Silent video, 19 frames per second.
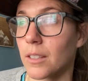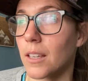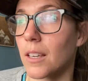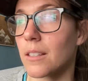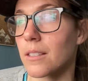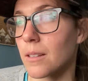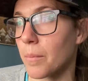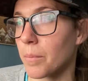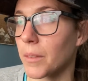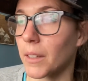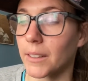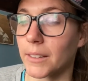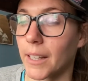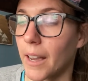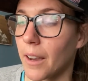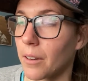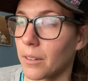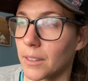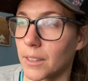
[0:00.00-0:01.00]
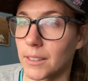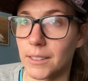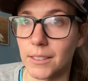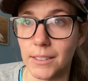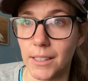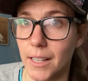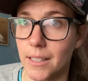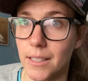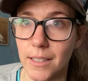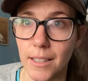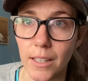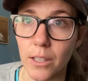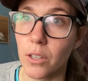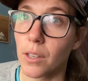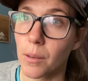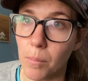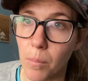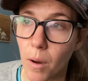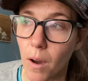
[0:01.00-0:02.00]
get something down, it's nice that
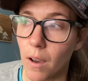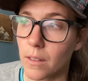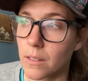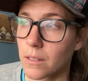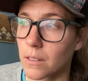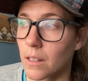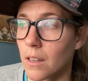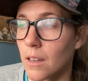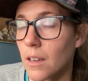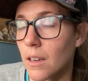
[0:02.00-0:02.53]
you can pause.